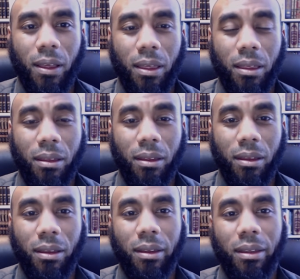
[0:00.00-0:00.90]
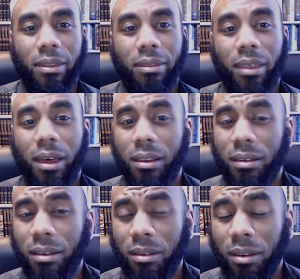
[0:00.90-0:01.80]
Uh,
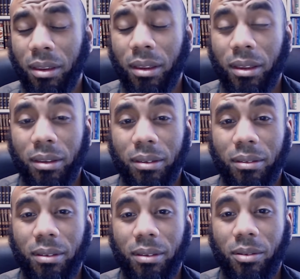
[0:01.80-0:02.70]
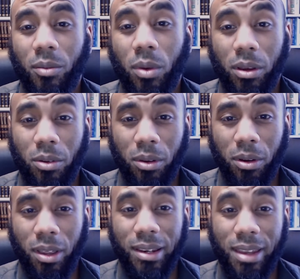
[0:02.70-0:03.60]
then we're going to
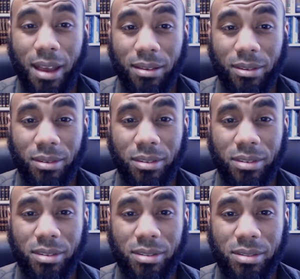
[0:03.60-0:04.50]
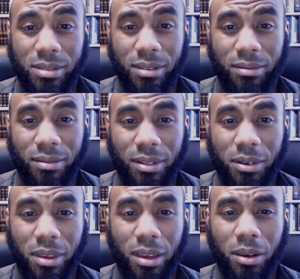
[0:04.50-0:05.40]
look at debts.
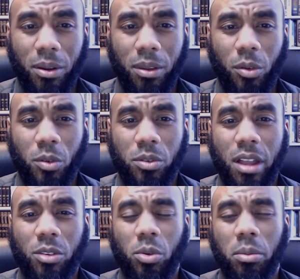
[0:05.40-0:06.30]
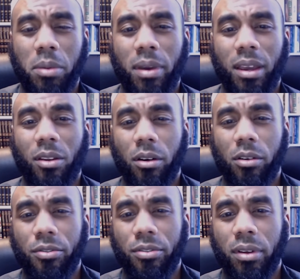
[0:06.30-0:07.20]
Okay, and all of those debts will be paid
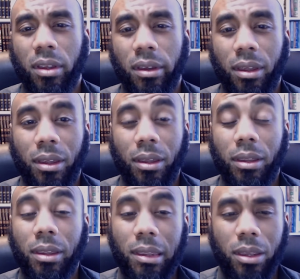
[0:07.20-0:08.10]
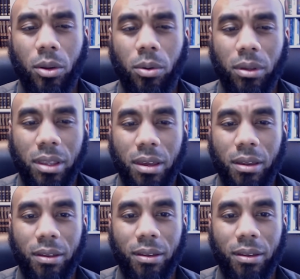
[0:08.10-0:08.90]
off equally.